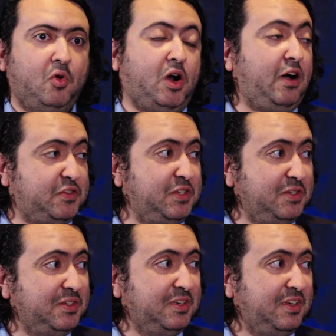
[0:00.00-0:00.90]
often,
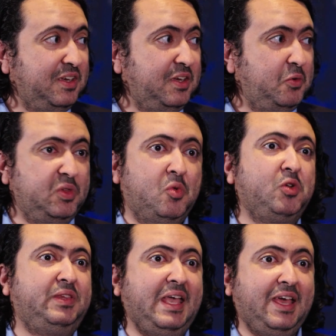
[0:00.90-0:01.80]
with more
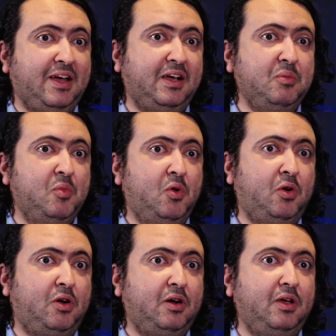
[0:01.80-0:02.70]
data and
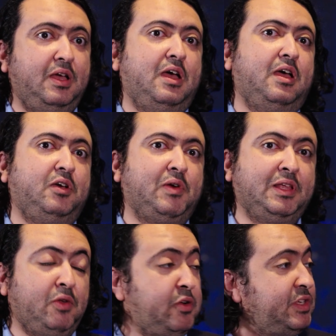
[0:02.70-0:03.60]
more
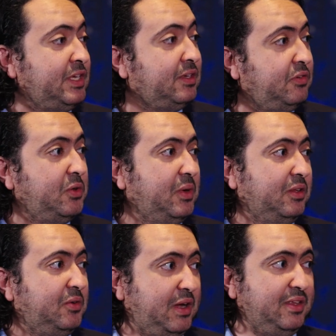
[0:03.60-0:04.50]
granularity, if you will,
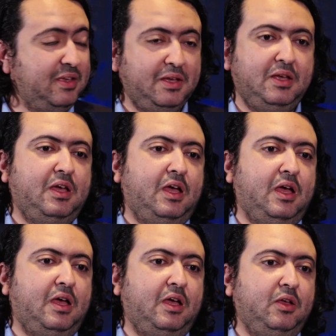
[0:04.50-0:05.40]

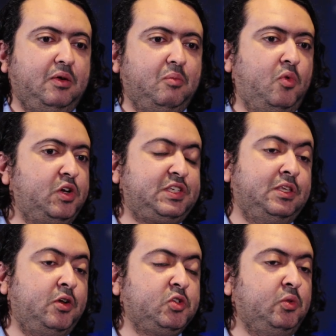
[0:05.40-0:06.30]
right? More
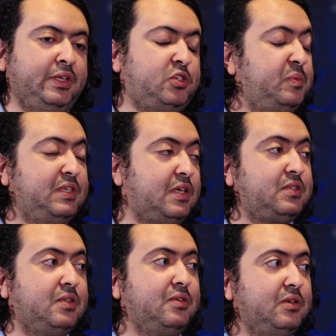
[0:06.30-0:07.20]
scenarios will need to be
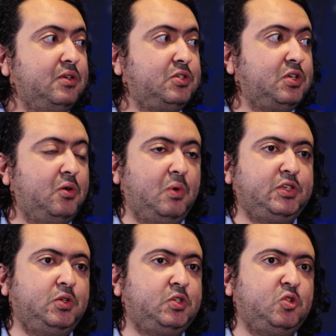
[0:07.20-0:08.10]
tested. So
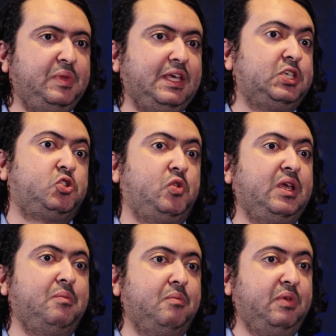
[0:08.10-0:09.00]
what used to be
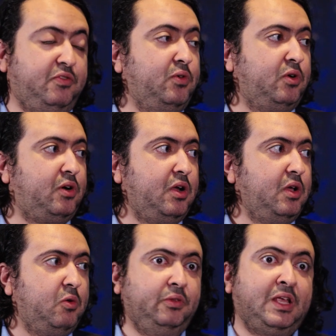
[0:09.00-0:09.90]
extreme before
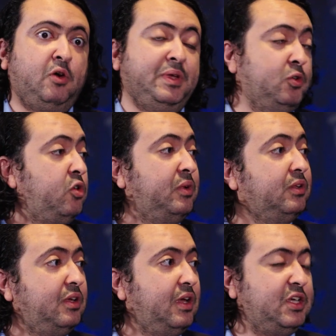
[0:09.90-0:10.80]
will now be normal,
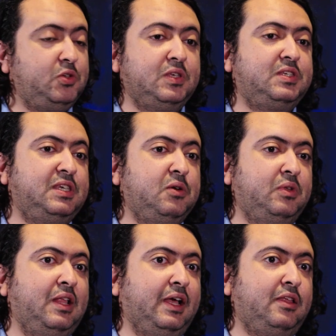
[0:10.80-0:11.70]
as you can see
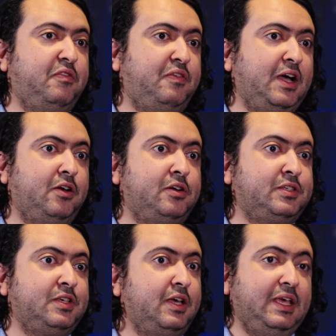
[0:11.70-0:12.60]
with like the
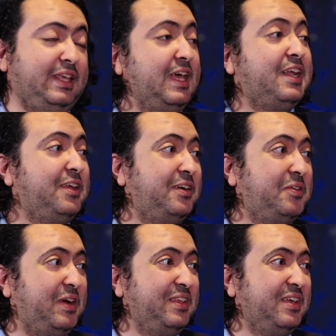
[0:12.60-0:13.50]
fires in Canada,
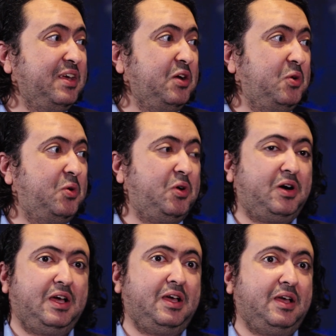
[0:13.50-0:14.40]
right? Or